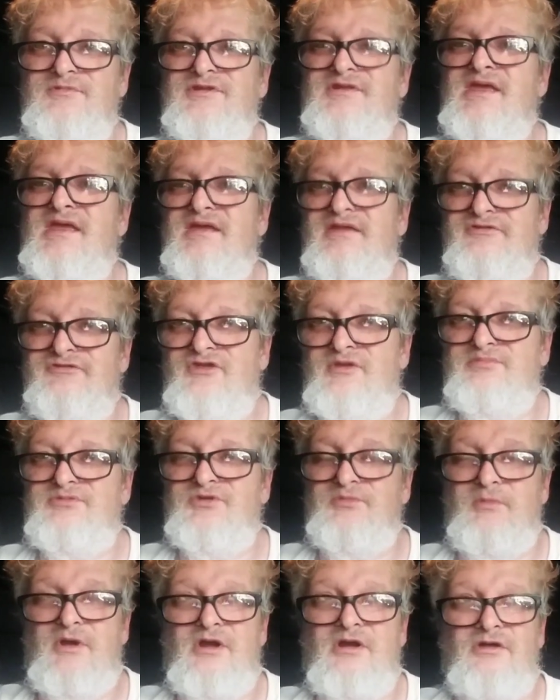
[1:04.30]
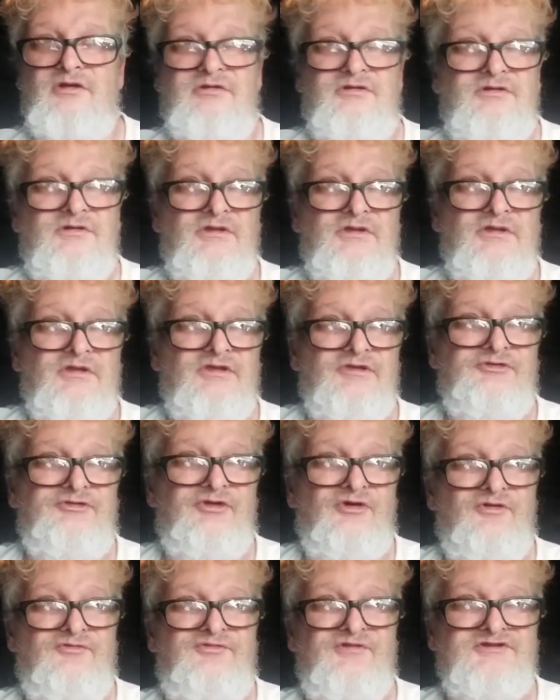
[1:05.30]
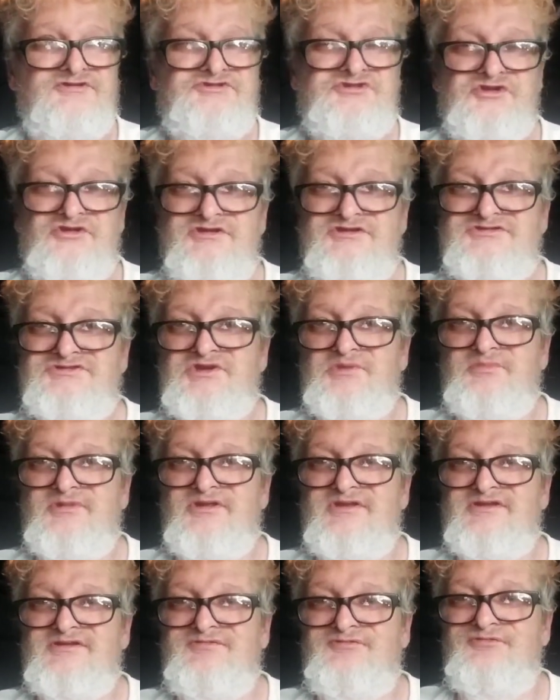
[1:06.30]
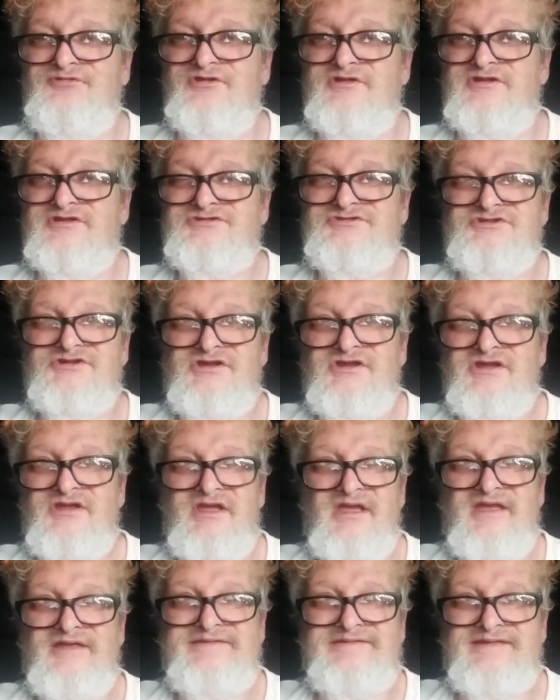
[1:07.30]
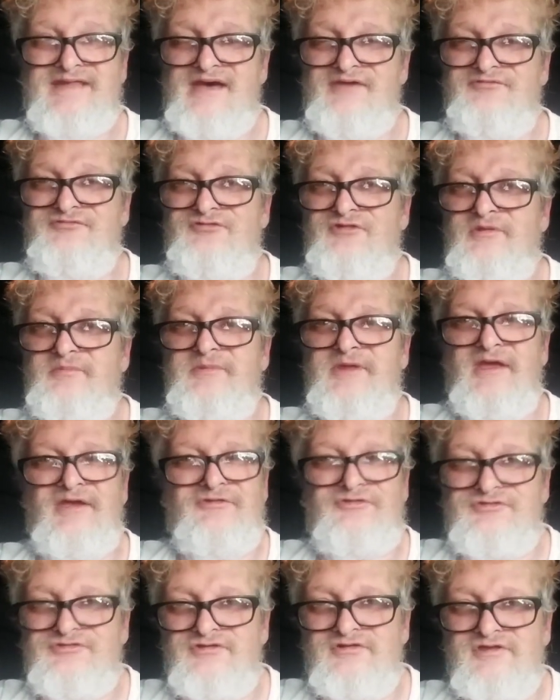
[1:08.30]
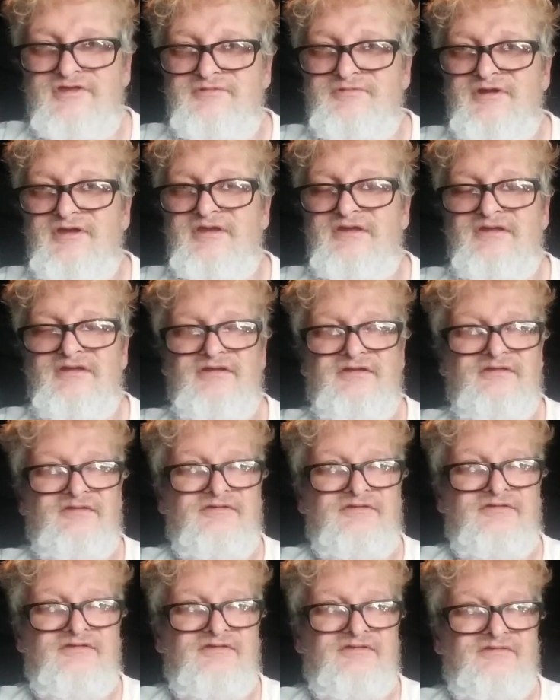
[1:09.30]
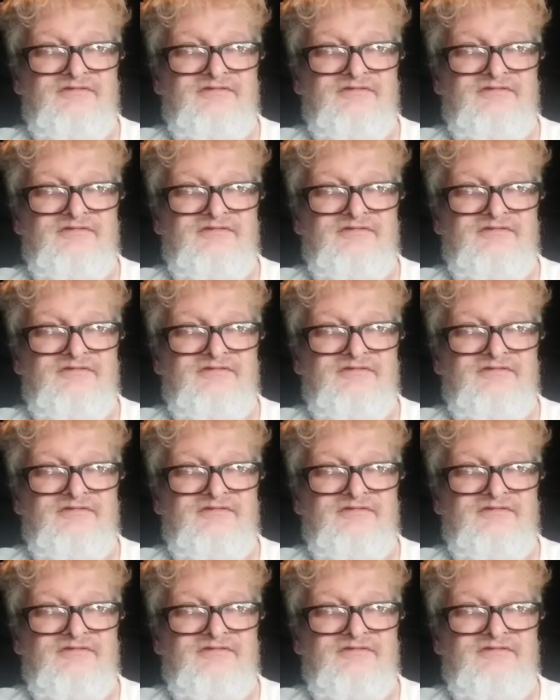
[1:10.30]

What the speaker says: today is up tomorrow. So if I show you some of this footage, it's not from yesterday, right? It's